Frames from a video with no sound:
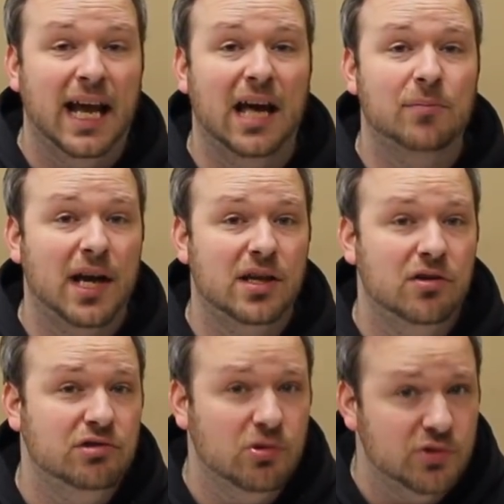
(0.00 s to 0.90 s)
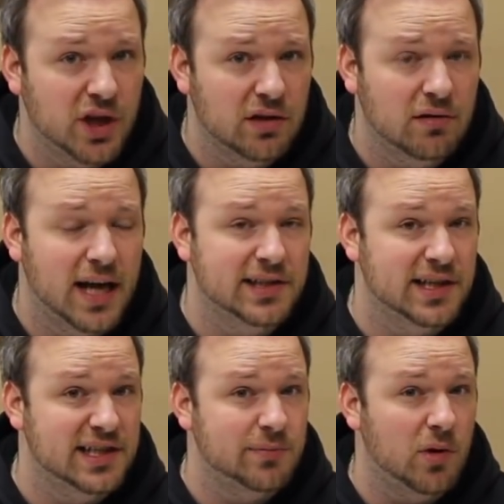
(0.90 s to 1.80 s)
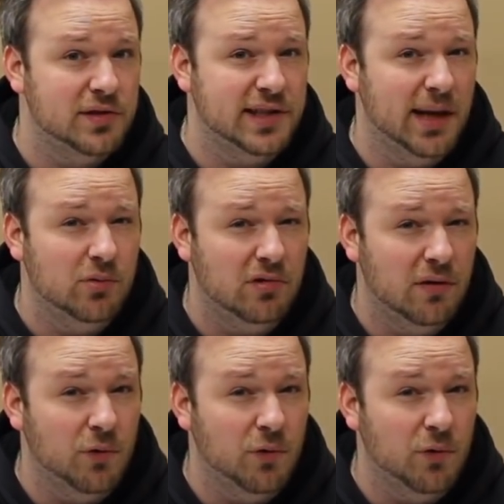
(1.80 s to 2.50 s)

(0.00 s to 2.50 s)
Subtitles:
and my YouTube channel as a small sample